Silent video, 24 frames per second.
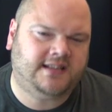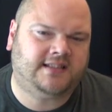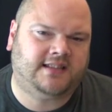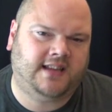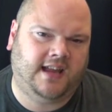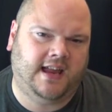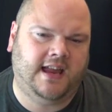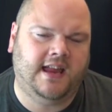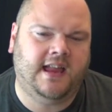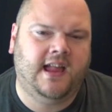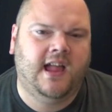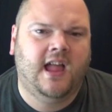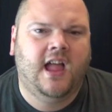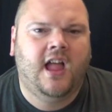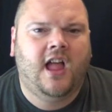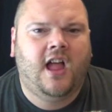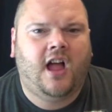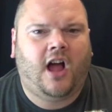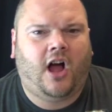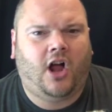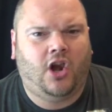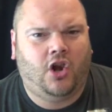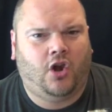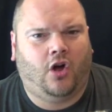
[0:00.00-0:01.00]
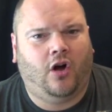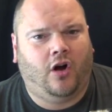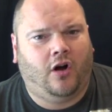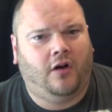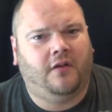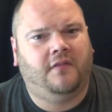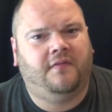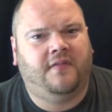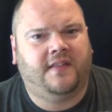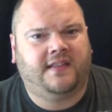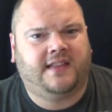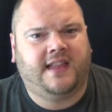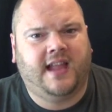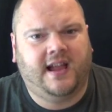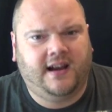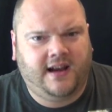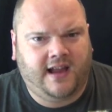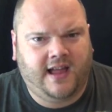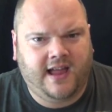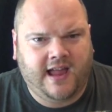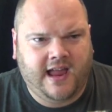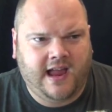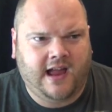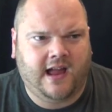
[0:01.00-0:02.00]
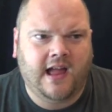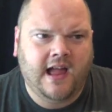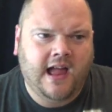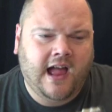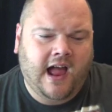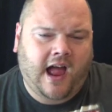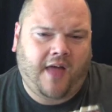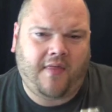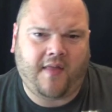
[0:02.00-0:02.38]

see a lot of the killer here,